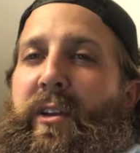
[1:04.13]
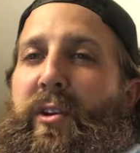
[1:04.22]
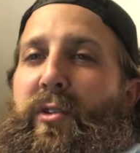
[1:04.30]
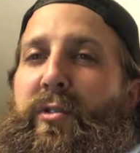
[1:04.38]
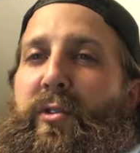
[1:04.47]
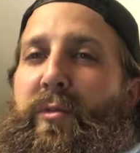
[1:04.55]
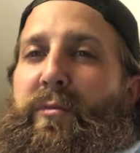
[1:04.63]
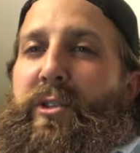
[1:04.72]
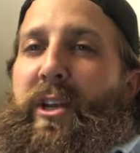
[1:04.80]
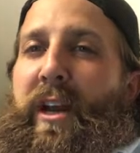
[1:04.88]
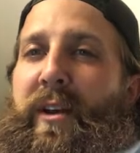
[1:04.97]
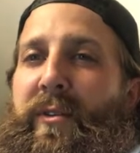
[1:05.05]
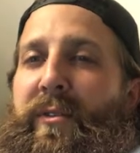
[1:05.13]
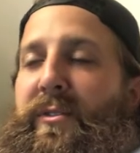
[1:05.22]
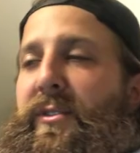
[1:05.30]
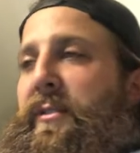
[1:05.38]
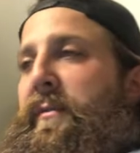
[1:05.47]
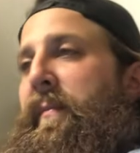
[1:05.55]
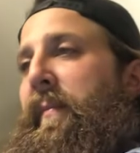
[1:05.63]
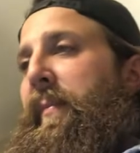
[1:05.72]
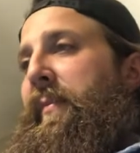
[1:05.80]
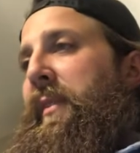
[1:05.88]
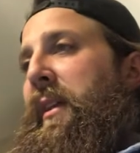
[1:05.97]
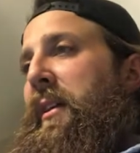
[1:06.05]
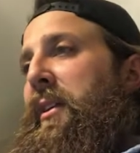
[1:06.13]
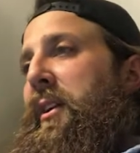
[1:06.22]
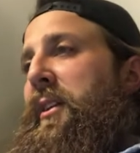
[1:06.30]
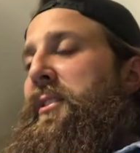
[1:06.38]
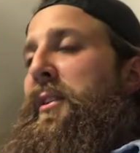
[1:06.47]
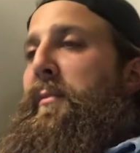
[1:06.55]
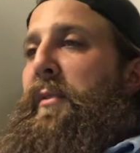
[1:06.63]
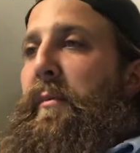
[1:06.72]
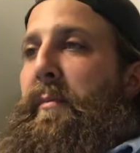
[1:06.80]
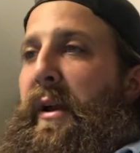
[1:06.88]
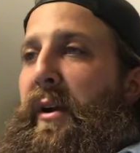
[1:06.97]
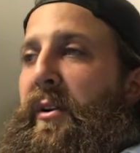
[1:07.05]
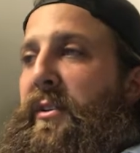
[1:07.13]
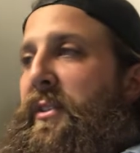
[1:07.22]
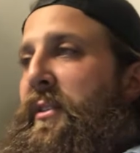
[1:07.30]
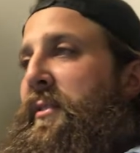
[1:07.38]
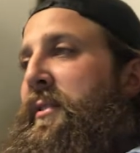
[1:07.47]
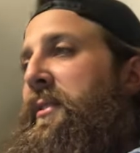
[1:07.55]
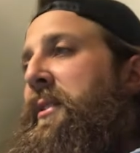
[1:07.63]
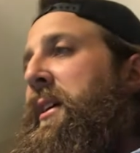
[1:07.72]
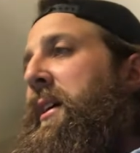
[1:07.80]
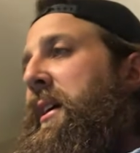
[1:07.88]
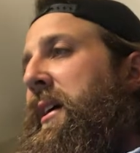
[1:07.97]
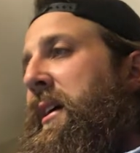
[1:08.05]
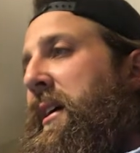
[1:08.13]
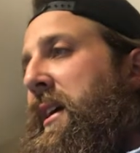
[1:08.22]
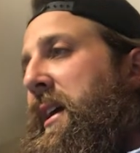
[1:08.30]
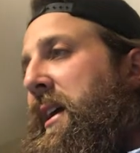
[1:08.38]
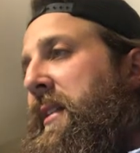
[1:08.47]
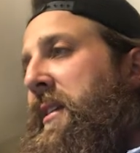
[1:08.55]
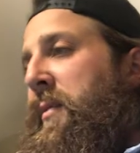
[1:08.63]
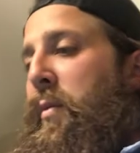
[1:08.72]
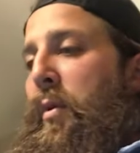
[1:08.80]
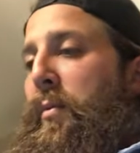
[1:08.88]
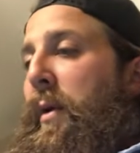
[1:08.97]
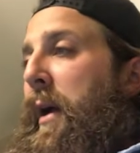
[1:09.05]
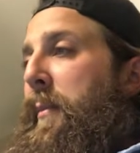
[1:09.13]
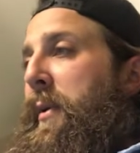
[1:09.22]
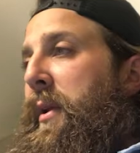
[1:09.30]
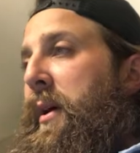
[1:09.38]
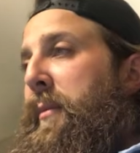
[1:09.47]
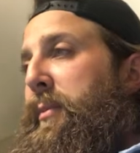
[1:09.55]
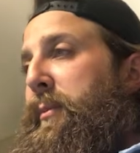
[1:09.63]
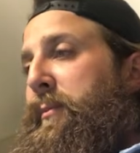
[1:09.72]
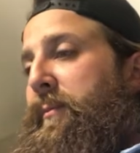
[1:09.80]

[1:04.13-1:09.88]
YouTube channels, look at some comparisons, and then we'll wrap it up.